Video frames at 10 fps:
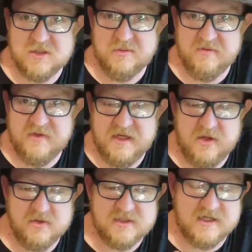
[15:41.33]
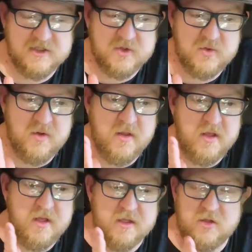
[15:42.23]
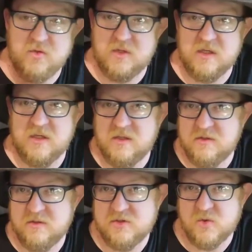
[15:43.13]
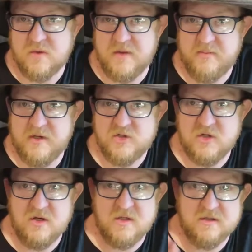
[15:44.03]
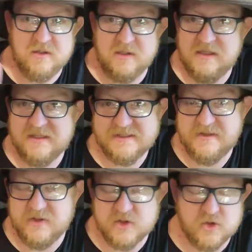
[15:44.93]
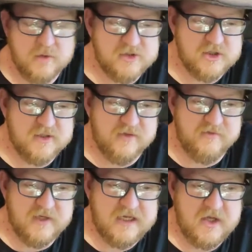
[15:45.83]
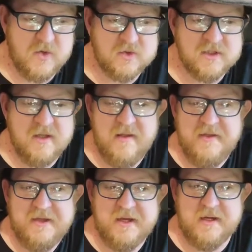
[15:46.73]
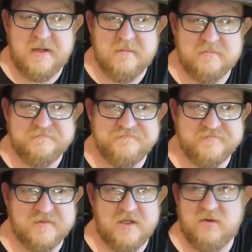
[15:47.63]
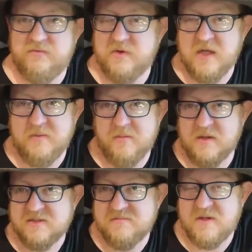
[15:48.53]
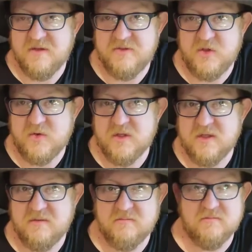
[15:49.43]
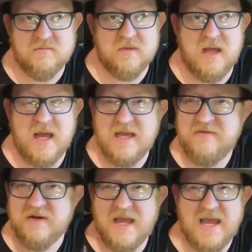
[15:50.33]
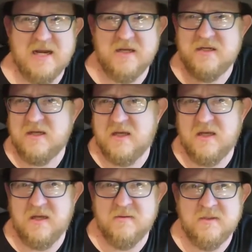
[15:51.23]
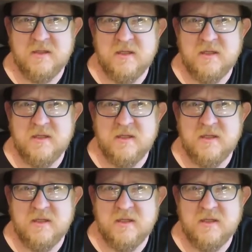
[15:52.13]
some of the videos that I do, you can join my Patreon. The link is in the description of the videos. Um, you know, for a couple of bucks a month, you can, I even added, uh,